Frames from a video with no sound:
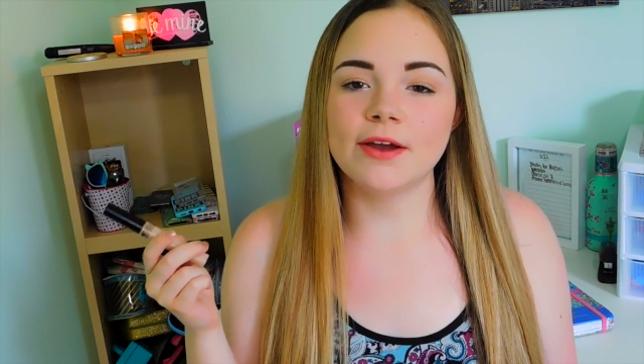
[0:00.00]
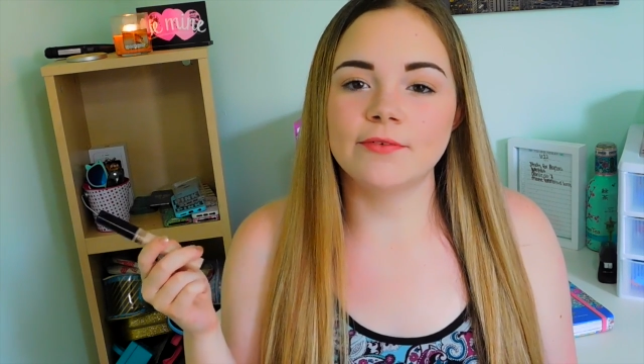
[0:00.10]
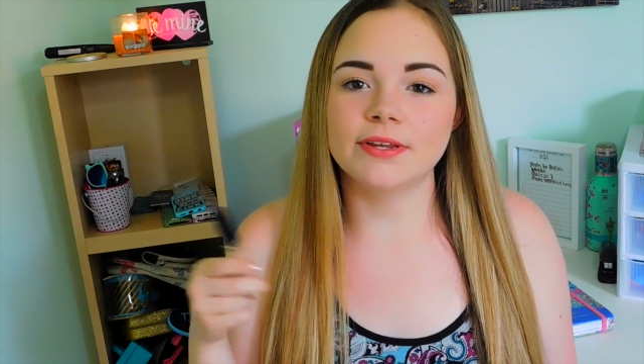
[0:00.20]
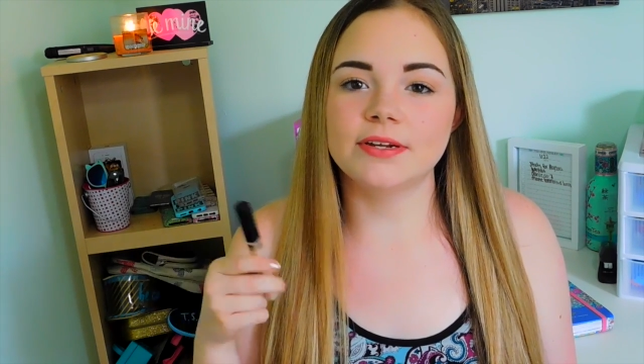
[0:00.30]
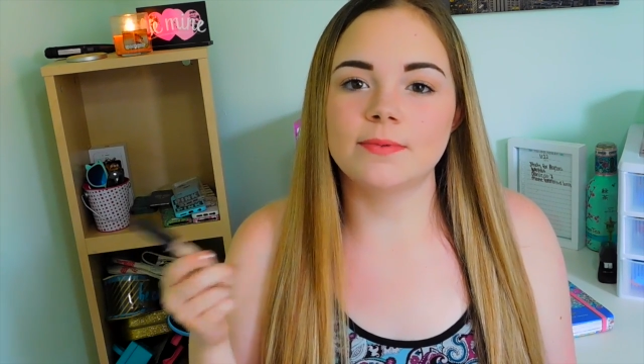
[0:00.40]
It
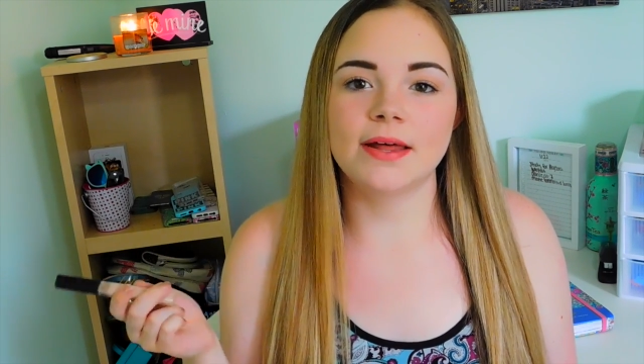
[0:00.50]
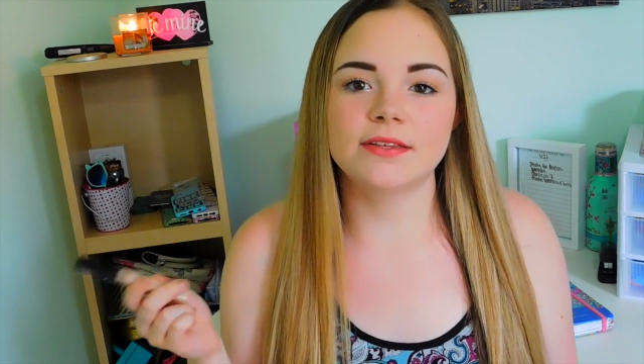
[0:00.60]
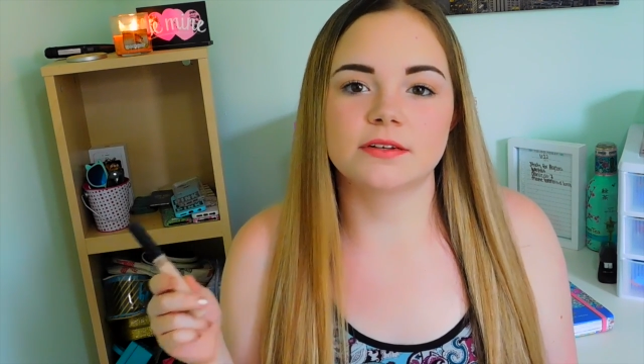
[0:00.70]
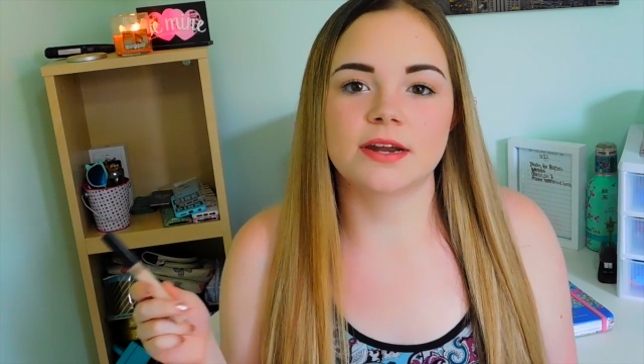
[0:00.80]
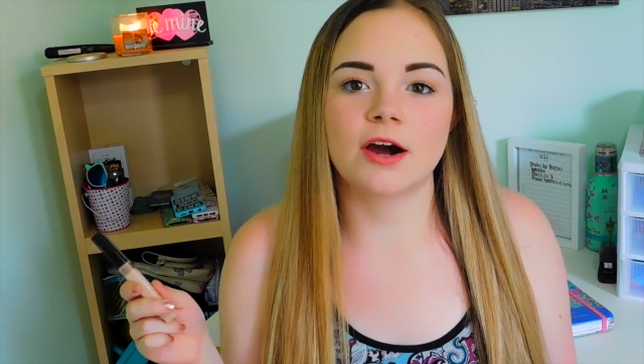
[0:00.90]
really
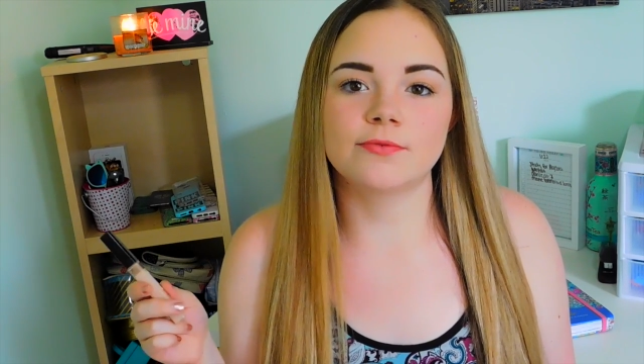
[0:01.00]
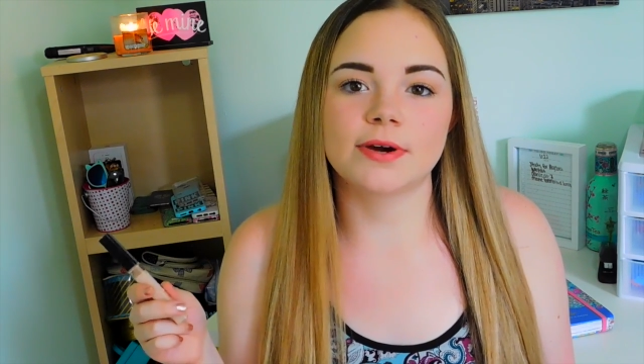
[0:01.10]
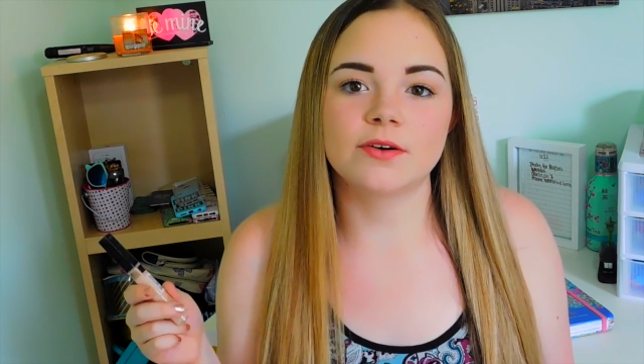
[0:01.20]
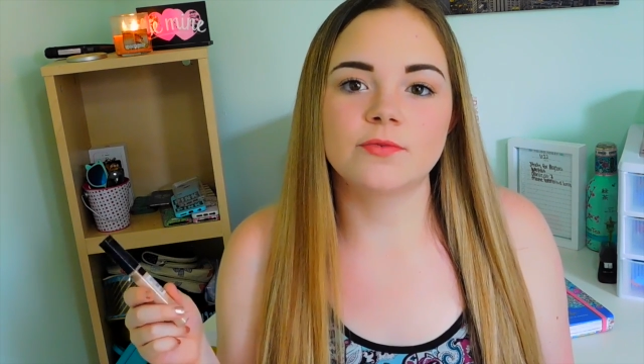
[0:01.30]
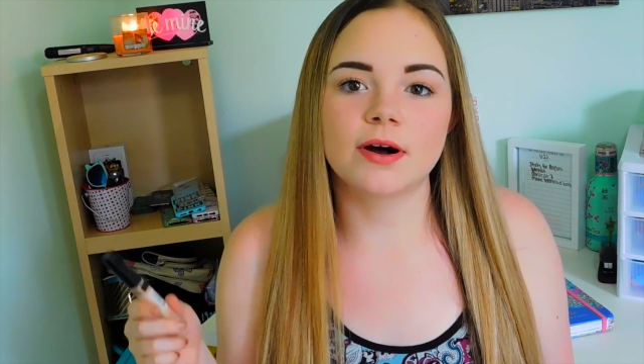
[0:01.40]
depends on how
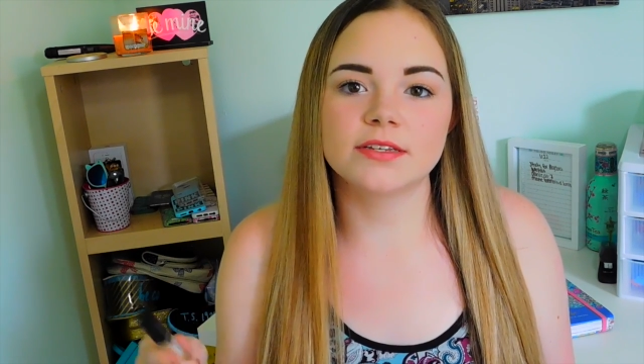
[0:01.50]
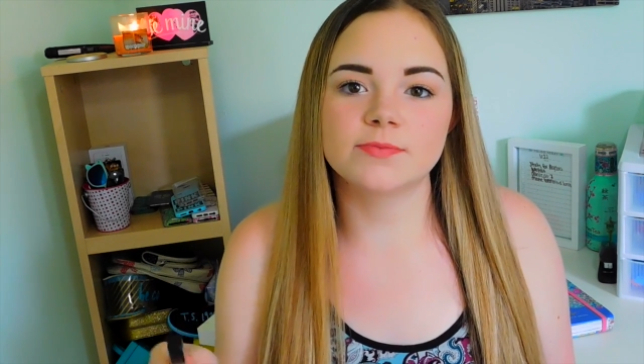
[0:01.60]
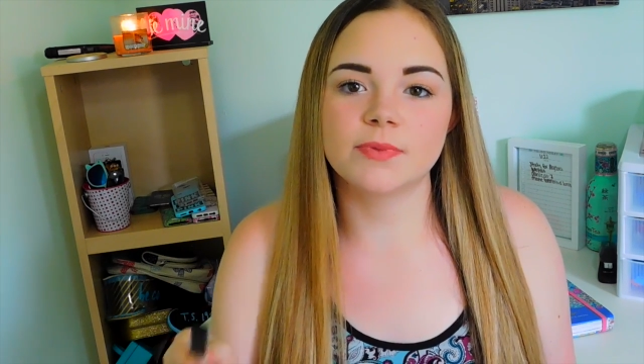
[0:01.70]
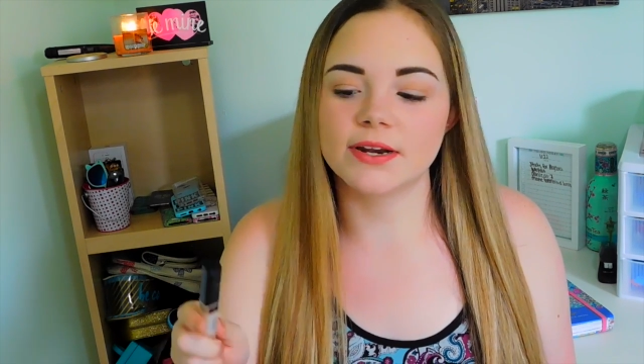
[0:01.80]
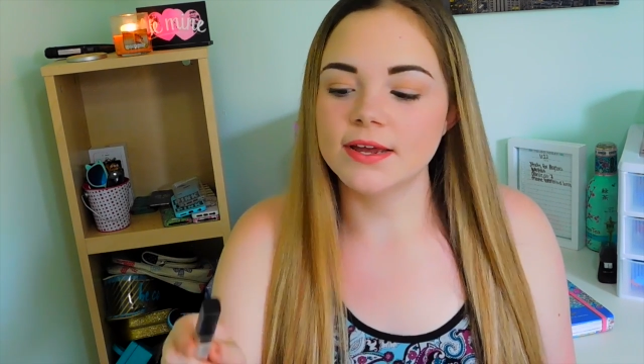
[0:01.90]
red it was,
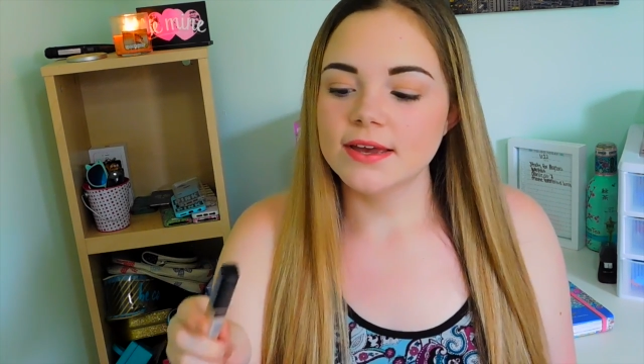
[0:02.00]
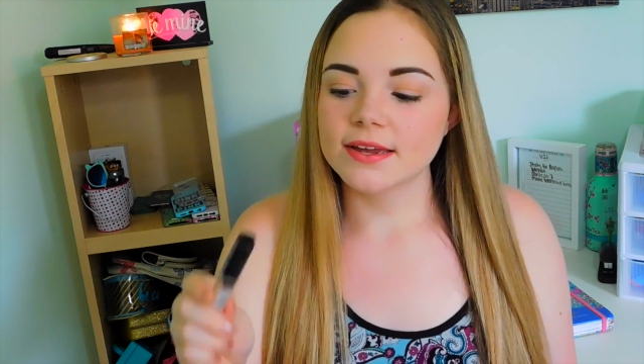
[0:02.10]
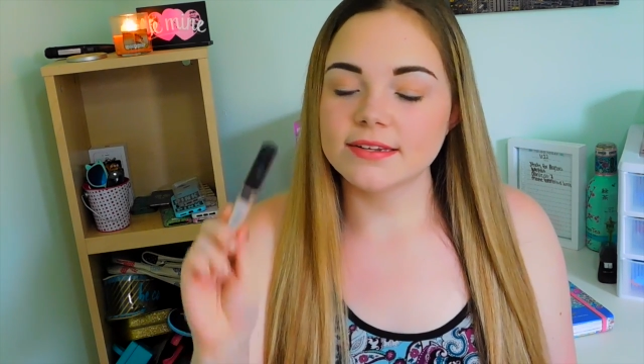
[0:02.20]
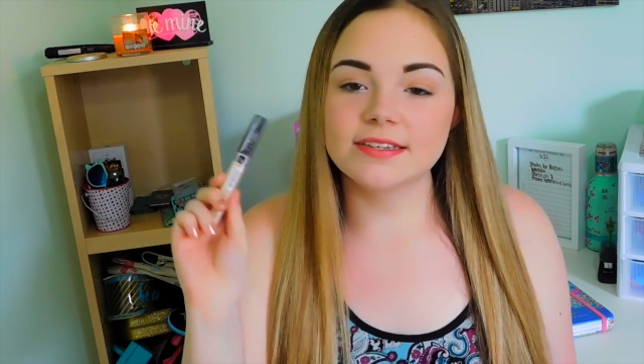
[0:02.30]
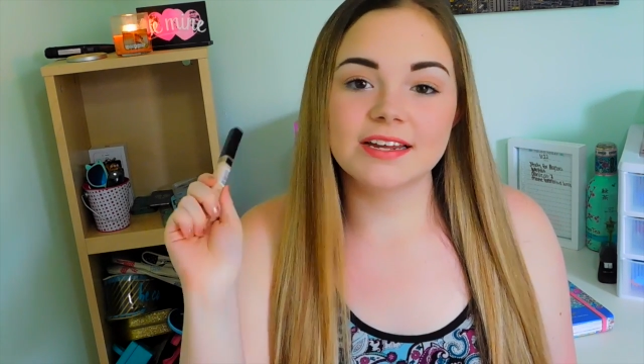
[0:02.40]
but
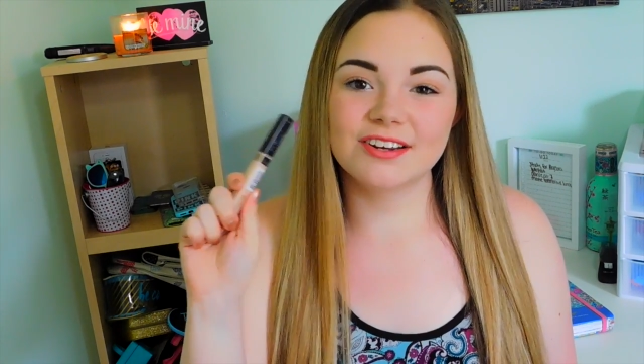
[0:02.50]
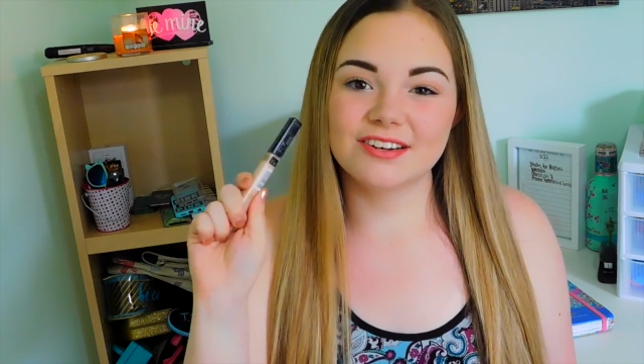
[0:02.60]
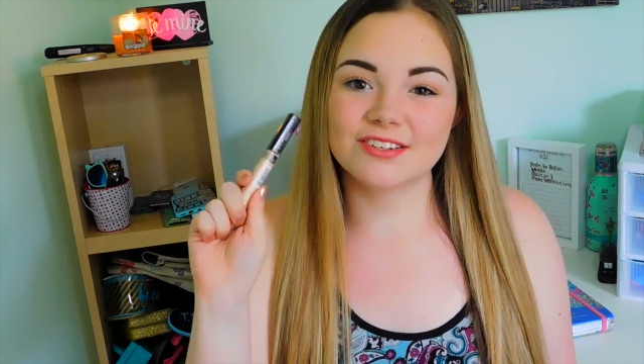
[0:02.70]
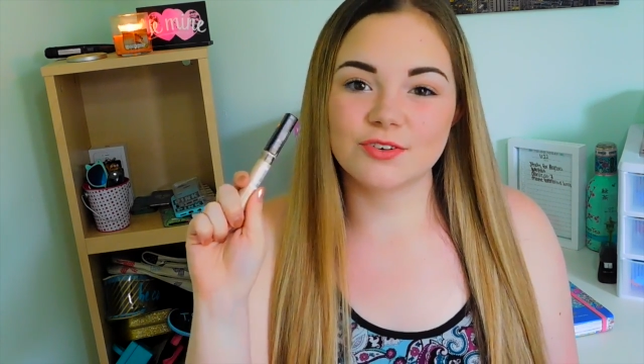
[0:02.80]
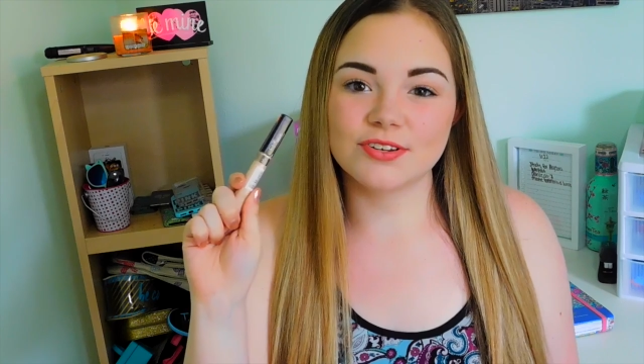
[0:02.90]
concealer
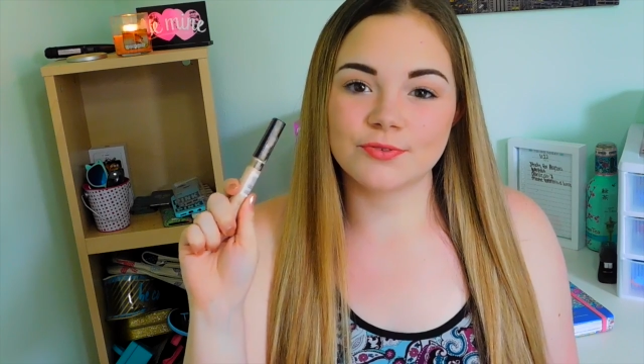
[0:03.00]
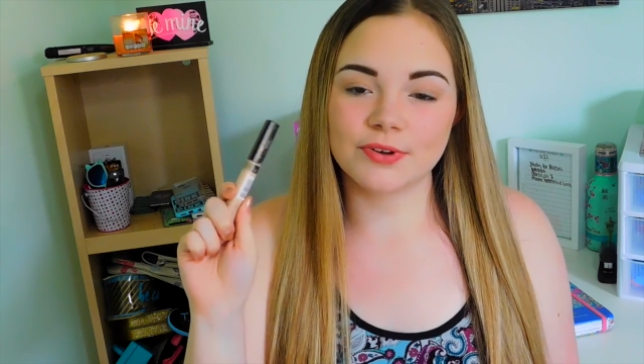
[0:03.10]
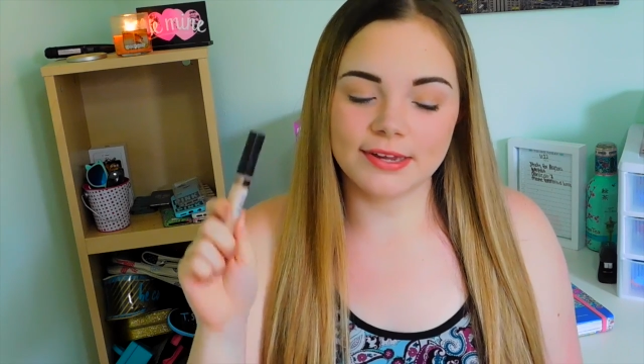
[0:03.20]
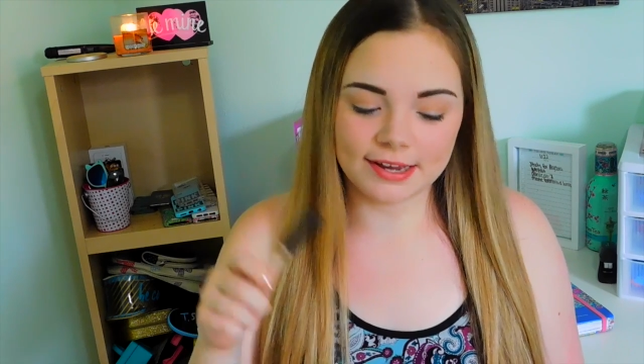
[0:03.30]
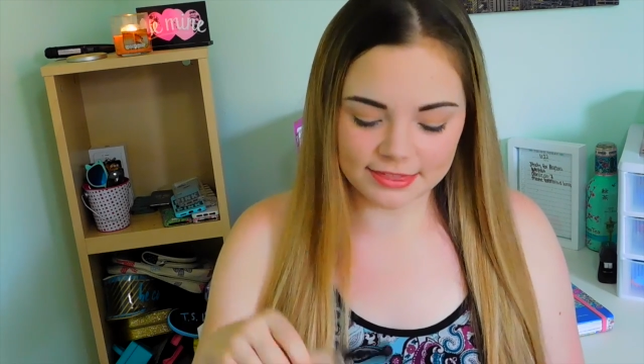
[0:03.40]
is always a
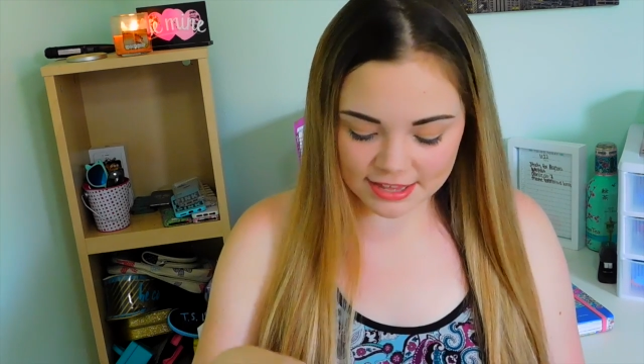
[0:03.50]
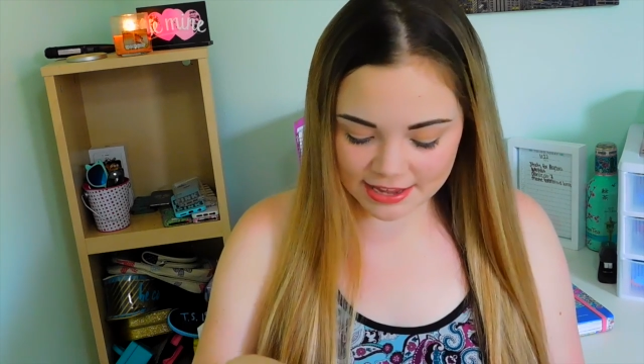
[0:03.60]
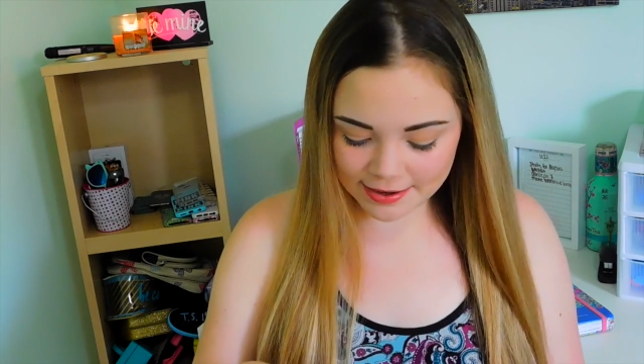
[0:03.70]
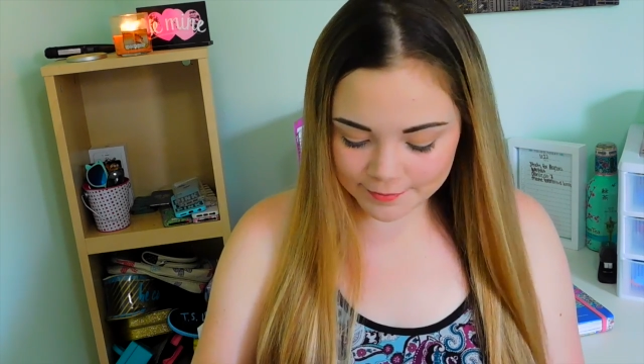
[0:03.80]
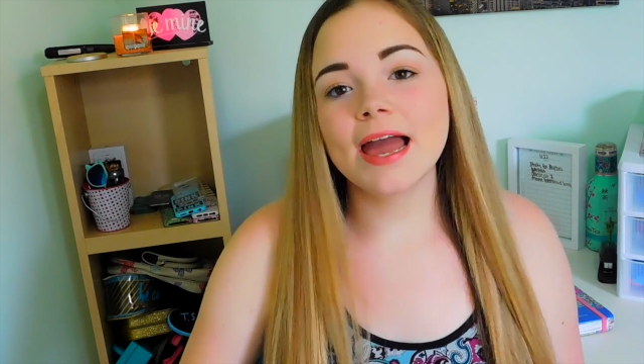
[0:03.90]
really good thing.